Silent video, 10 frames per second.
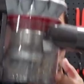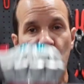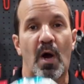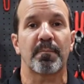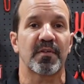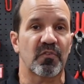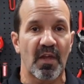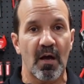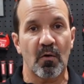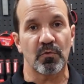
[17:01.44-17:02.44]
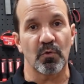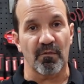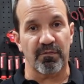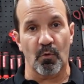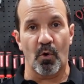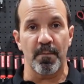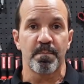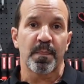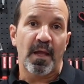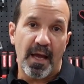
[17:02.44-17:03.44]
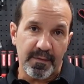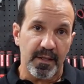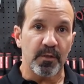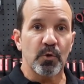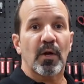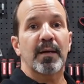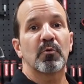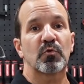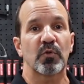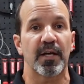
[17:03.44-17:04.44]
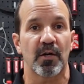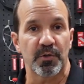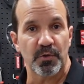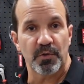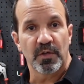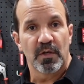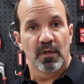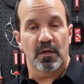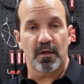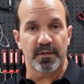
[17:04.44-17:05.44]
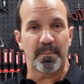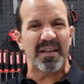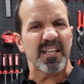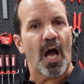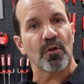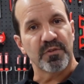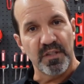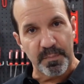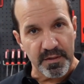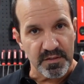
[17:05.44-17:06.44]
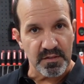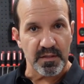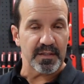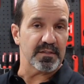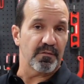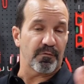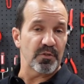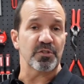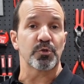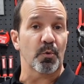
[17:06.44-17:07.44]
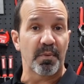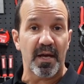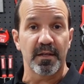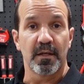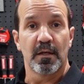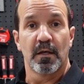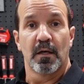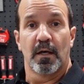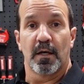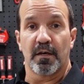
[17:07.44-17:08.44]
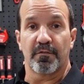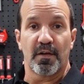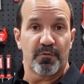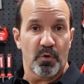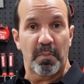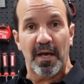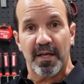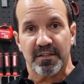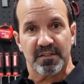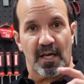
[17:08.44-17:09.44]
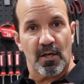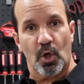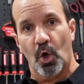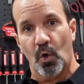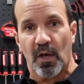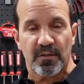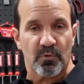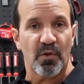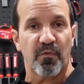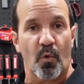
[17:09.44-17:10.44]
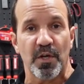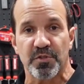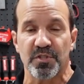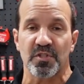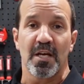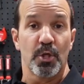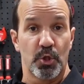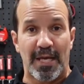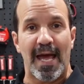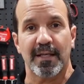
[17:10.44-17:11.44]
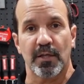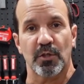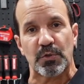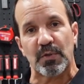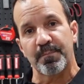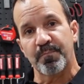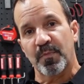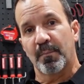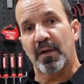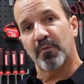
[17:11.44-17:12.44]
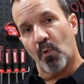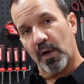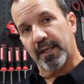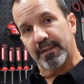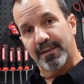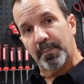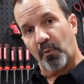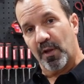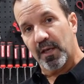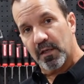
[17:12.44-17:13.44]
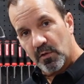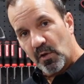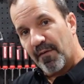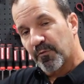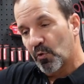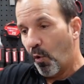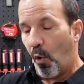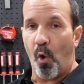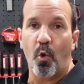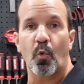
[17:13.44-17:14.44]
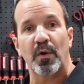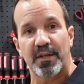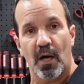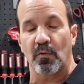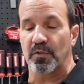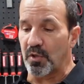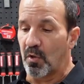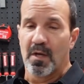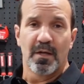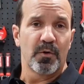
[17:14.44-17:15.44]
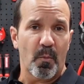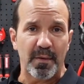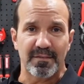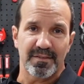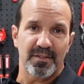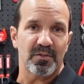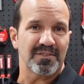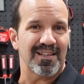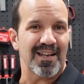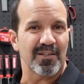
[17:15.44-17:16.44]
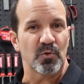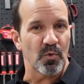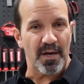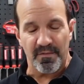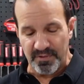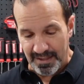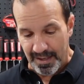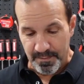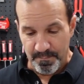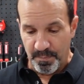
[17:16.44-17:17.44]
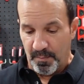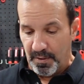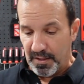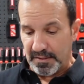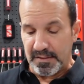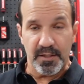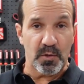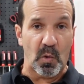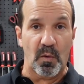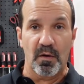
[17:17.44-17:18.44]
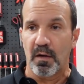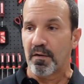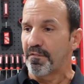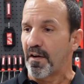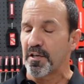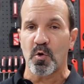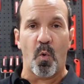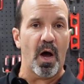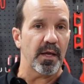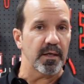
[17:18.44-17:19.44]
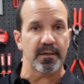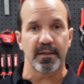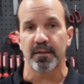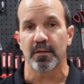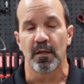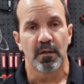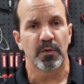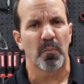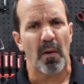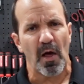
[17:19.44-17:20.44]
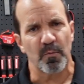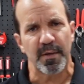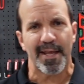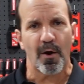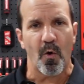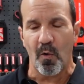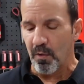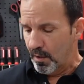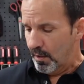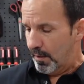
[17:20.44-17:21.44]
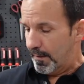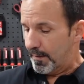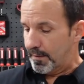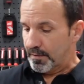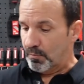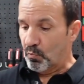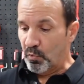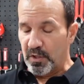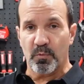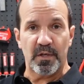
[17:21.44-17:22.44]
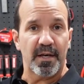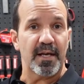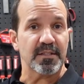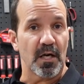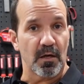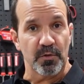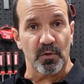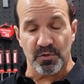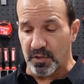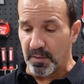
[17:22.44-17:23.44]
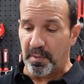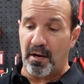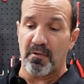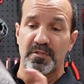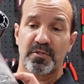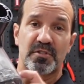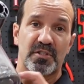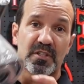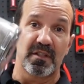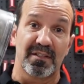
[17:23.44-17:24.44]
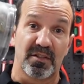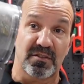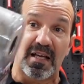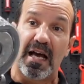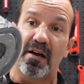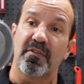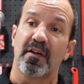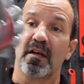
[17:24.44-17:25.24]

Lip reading: drop this down to the floor, and then you're able to get under, depending how deep it is. Like, for instance, your bed. If your bed is kind of low, like 3 or 4 inches, you can get under it. But if you want to get deeper in, you have to go all the way down. So no big deal. It's not like you do that every day. But like I said, you know, fairly quiet. It didn't, you know, bother me at all. Really, really nice, you know, sucking power. As you can see, it does have,